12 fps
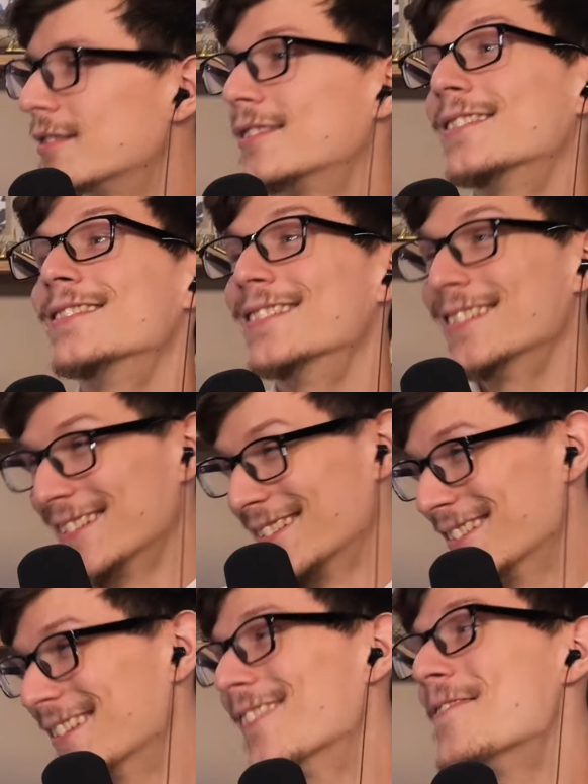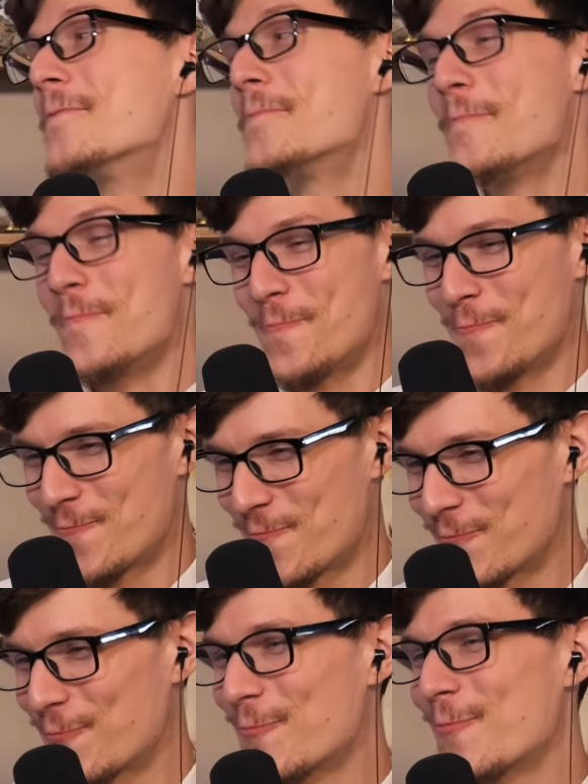there, like there are some
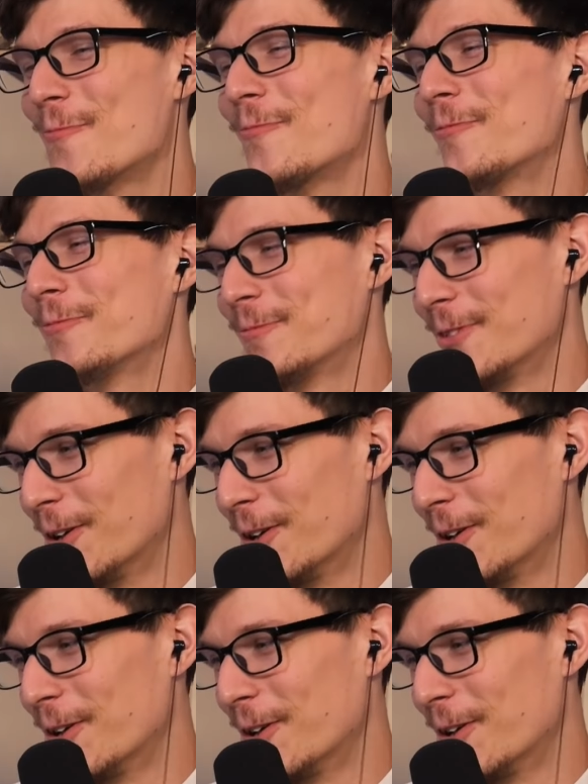wildlife